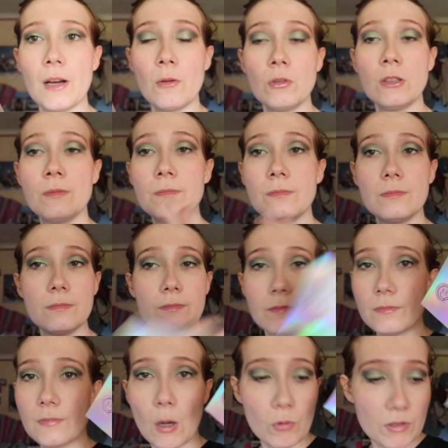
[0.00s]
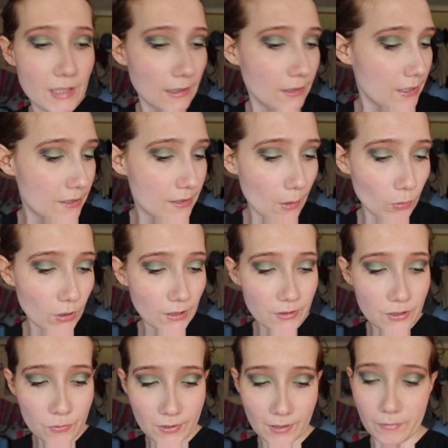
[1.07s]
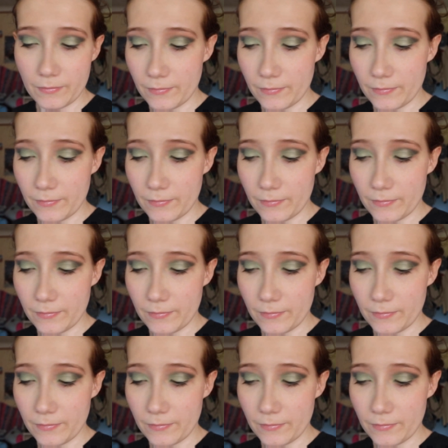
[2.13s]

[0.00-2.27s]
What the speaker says: I will sell these. I will not use them.